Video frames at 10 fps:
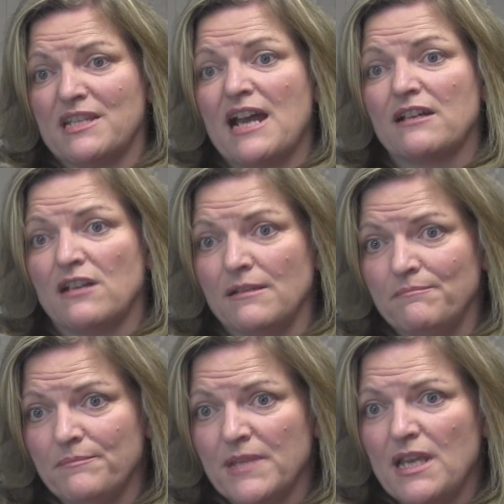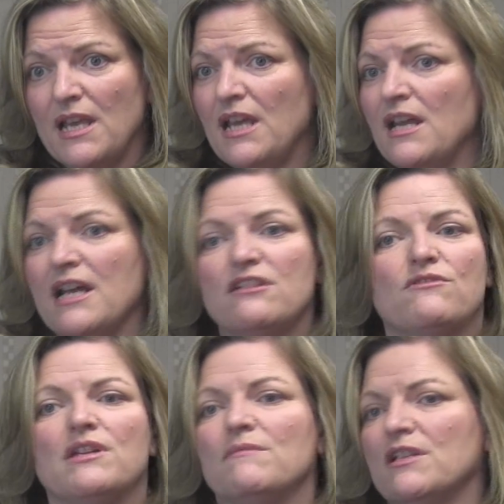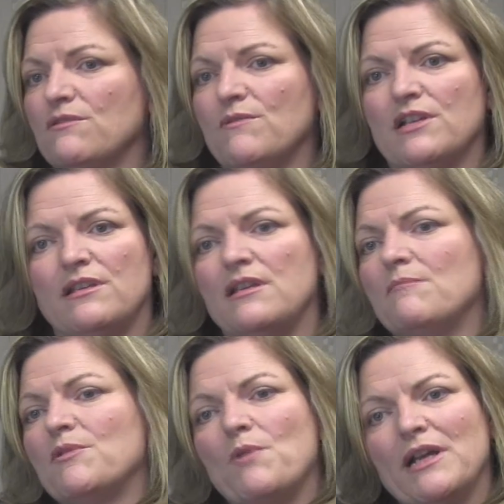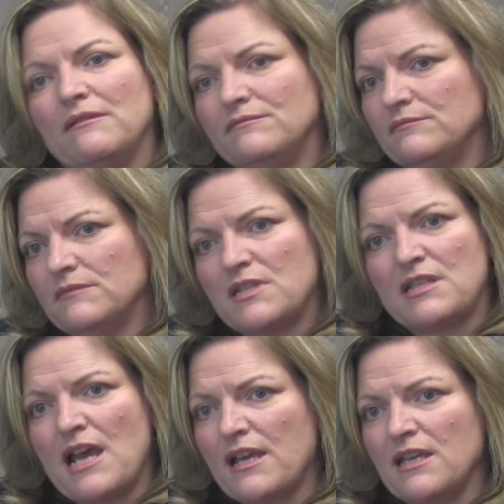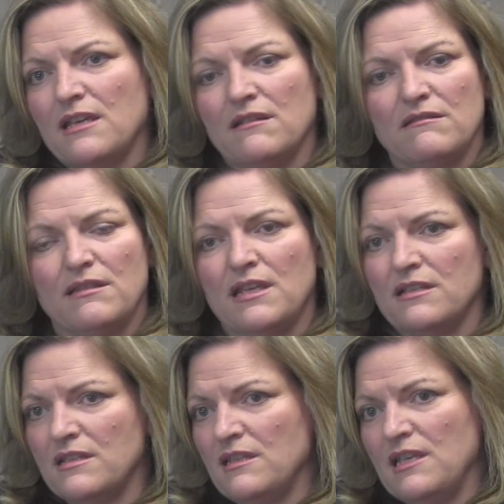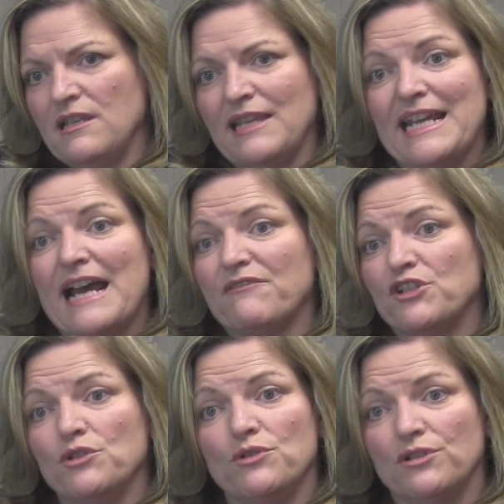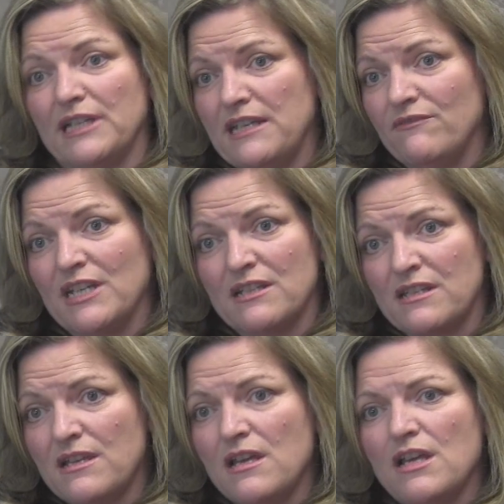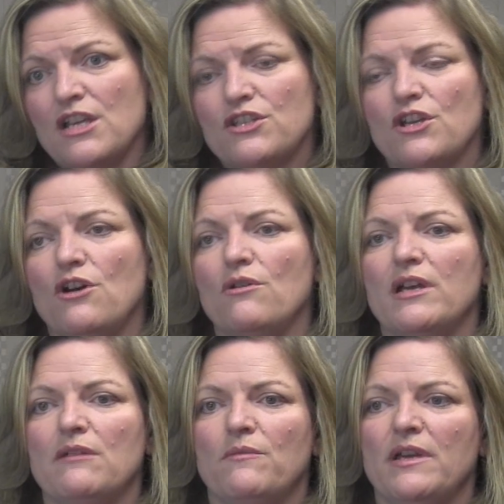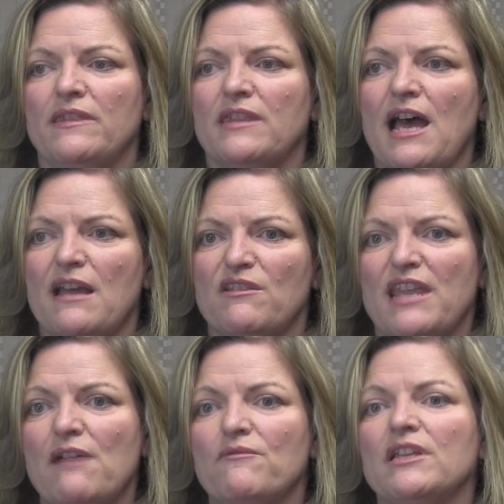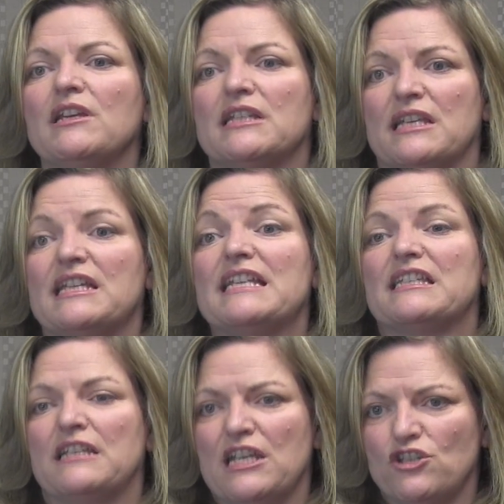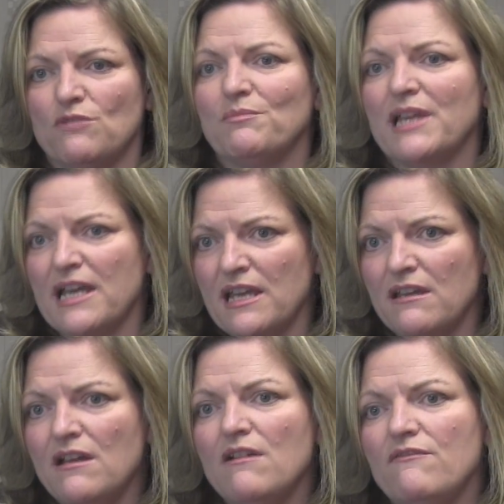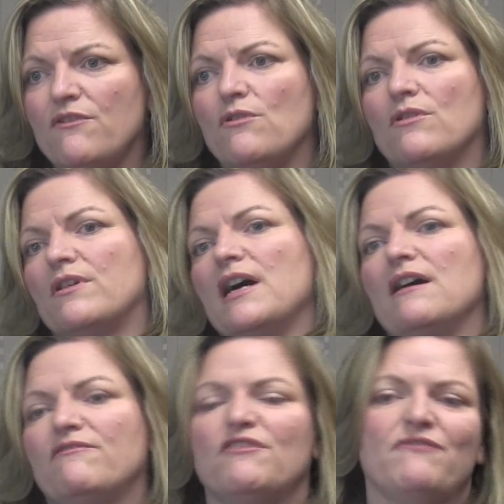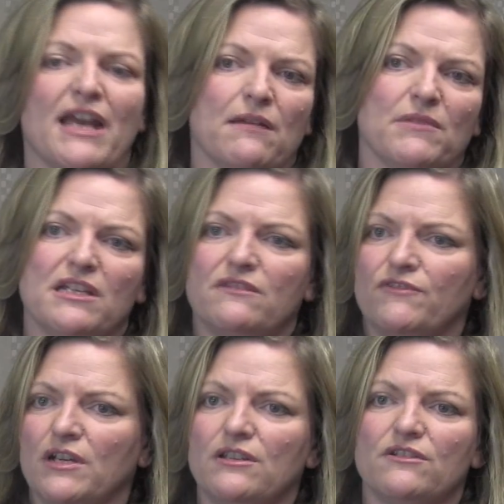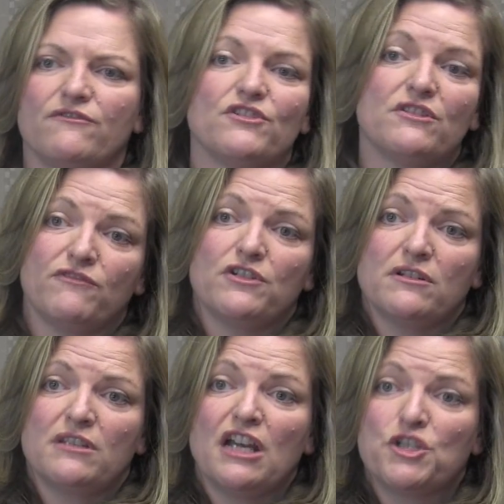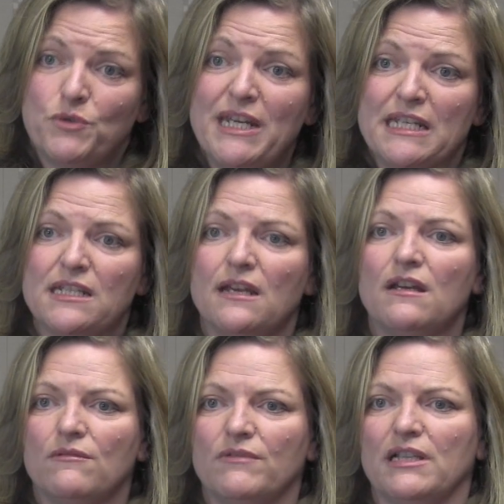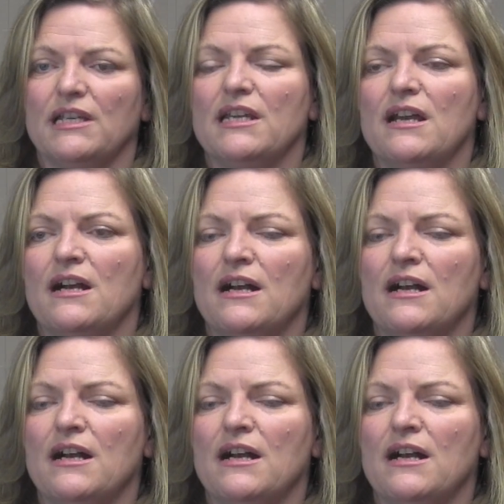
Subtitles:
snack time. And ice cream is one of the number one snacking things in the late afternoon, early evenings. So with that really is a destination play for families, for others, for a treat, really,